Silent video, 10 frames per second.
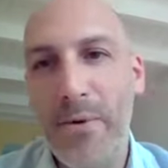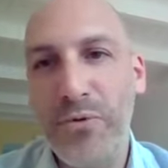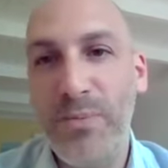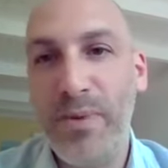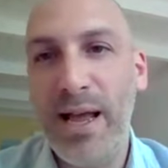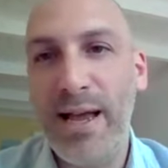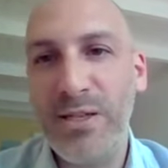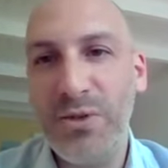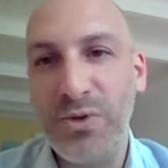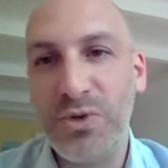
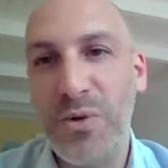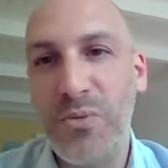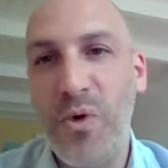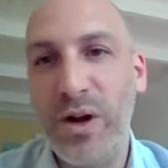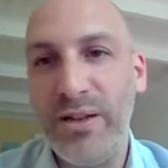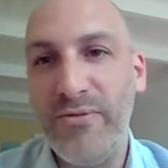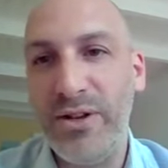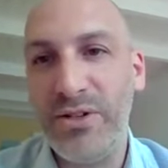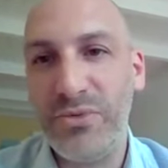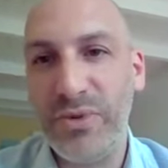replace your scope 1
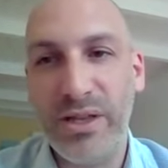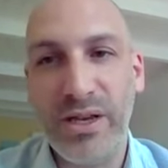inventory.